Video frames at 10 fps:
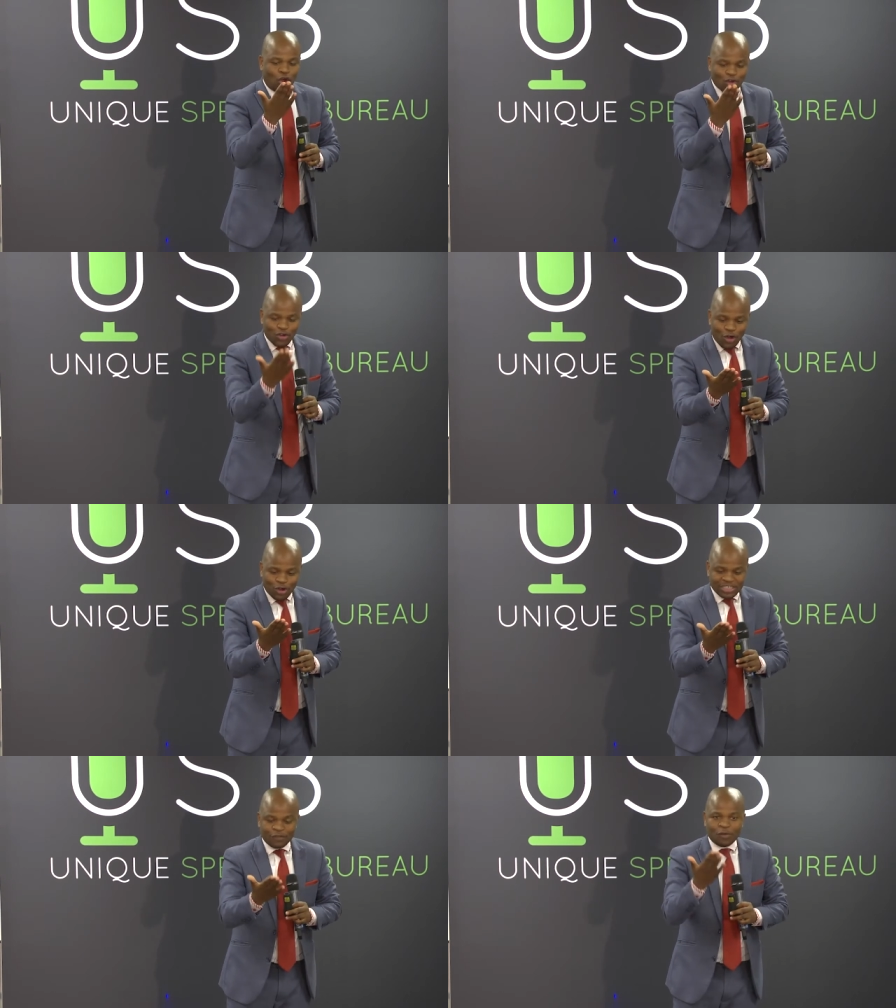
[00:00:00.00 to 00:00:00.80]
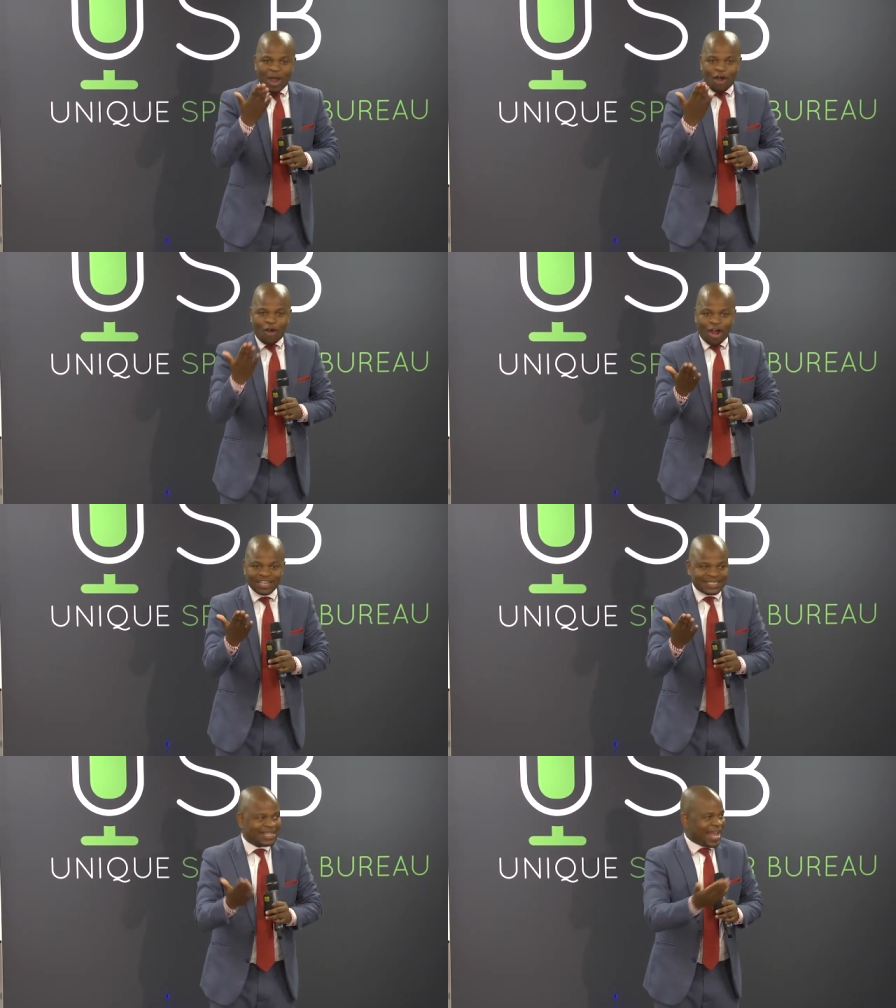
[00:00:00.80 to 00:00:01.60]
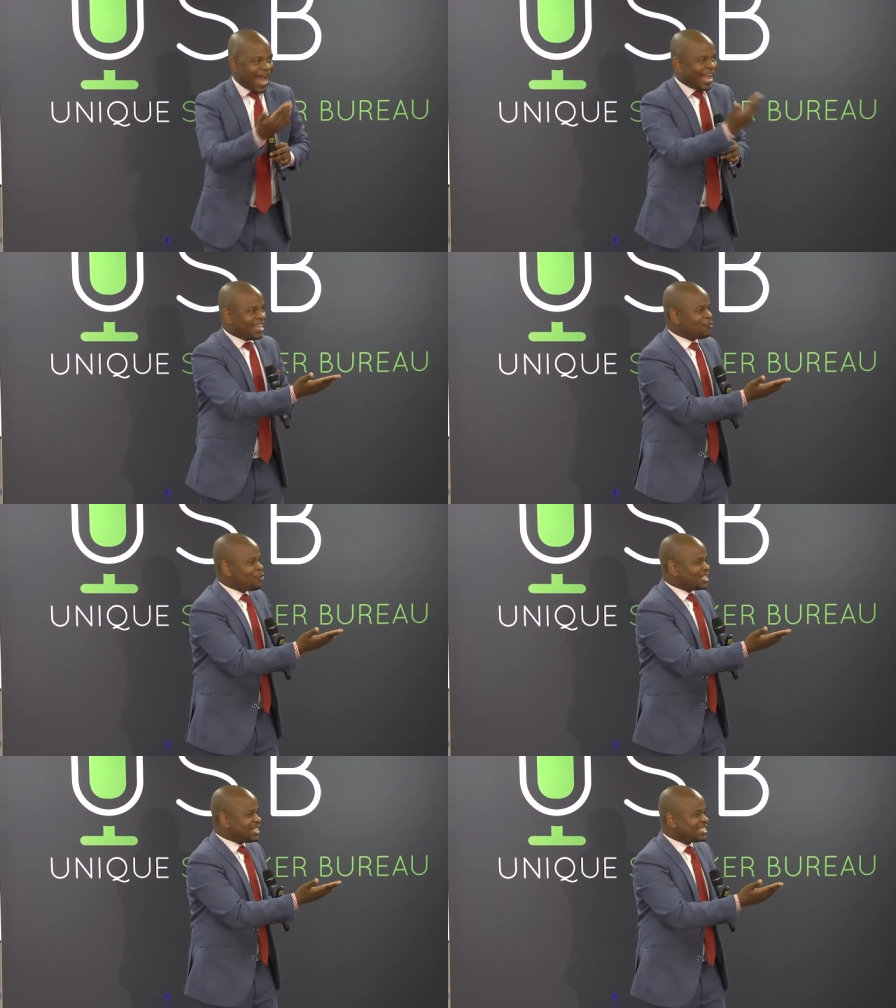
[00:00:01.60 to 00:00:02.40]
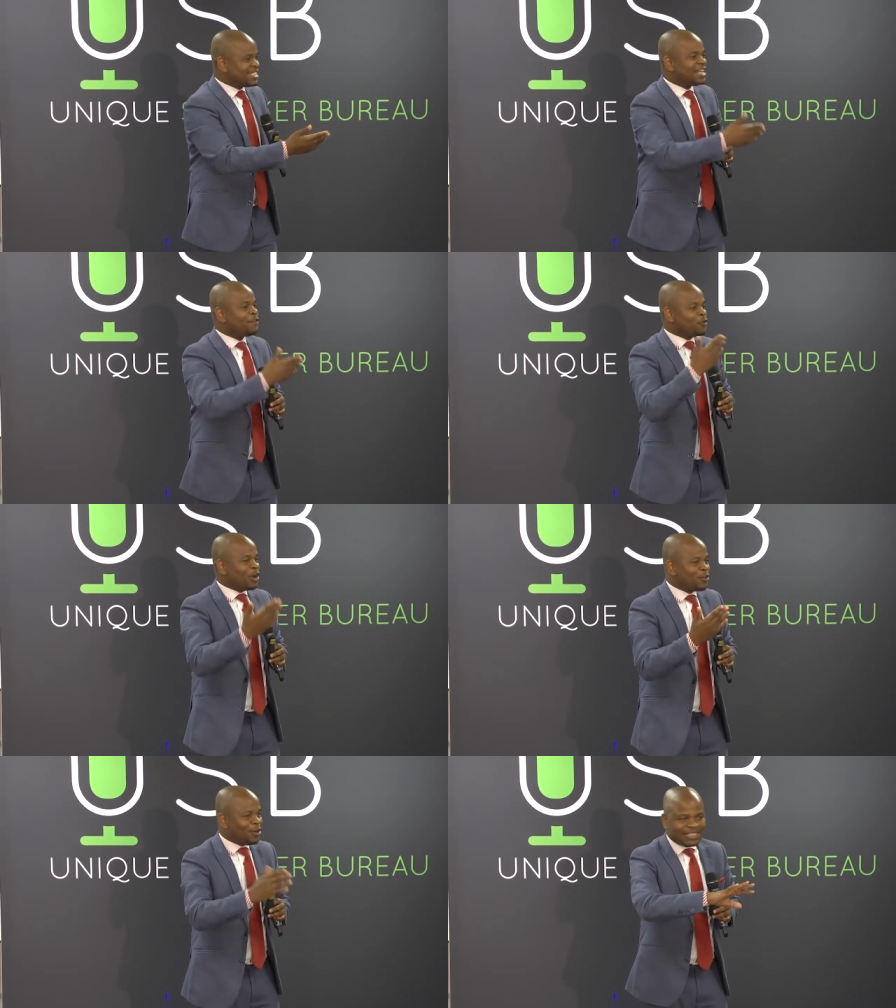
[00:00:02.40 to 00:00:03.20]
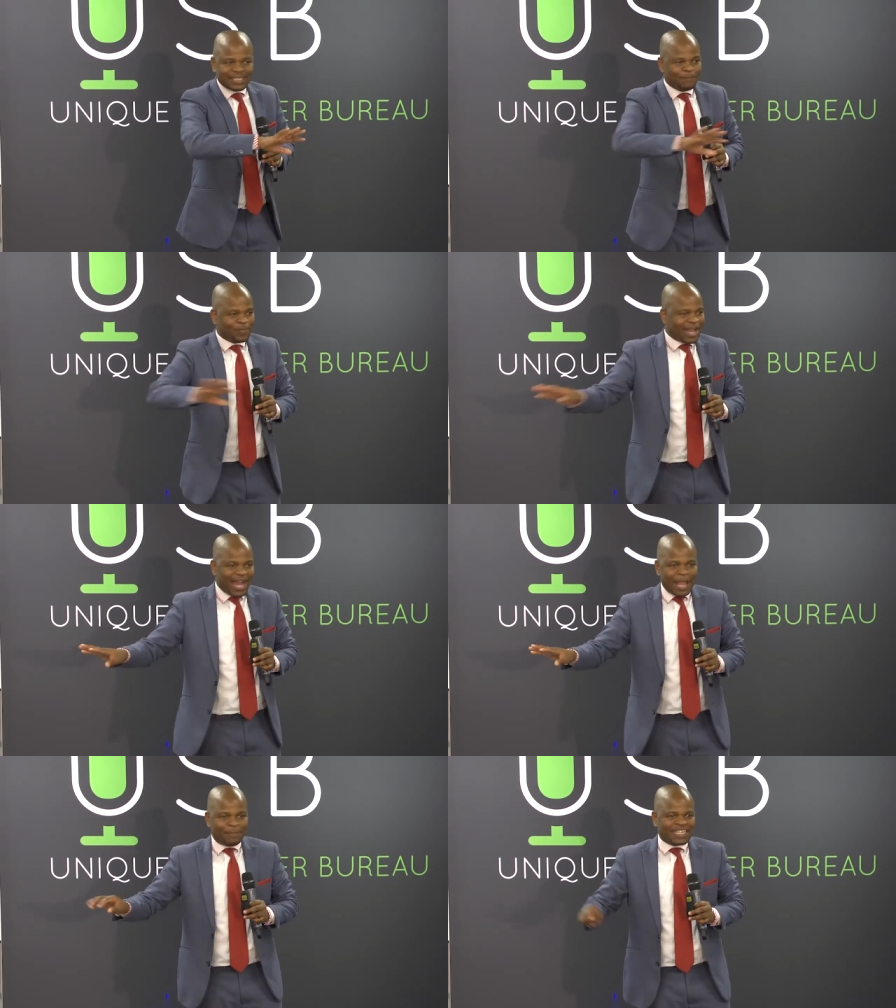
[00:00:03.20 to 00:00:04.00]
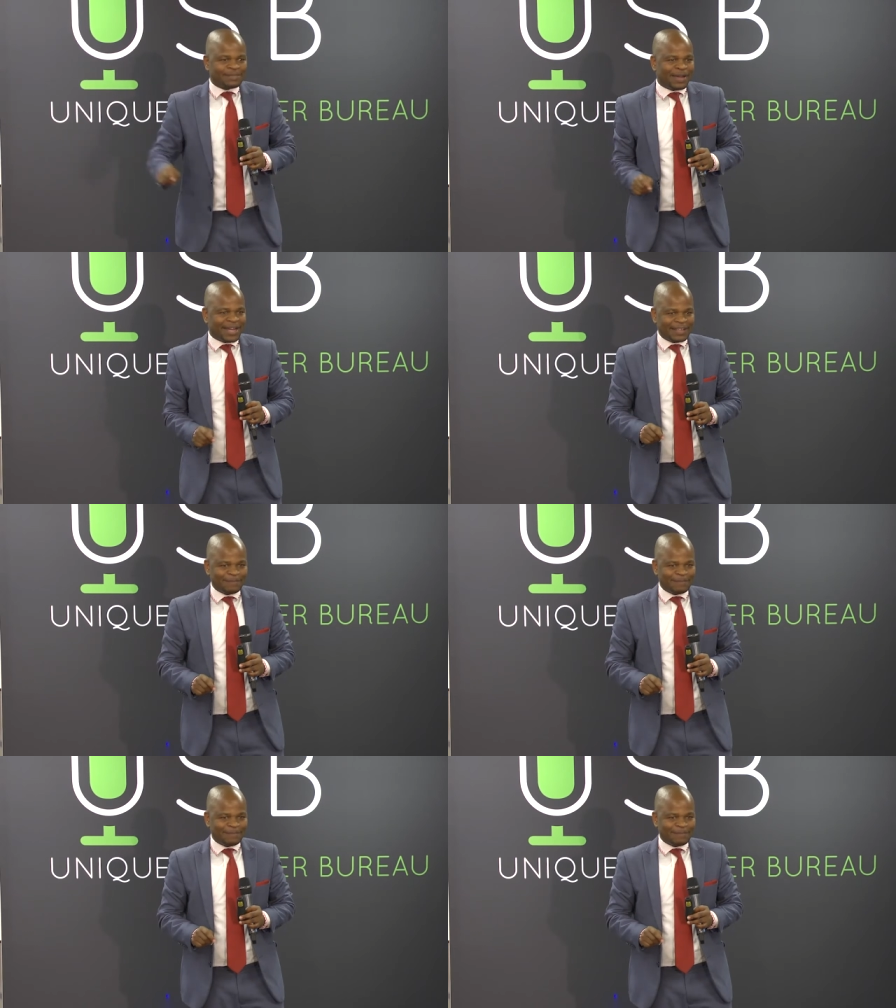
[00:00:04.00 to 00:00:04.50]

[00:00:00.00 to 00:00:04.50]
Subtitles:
or not? If you are hot, I give you attention. If you are not, I pass by.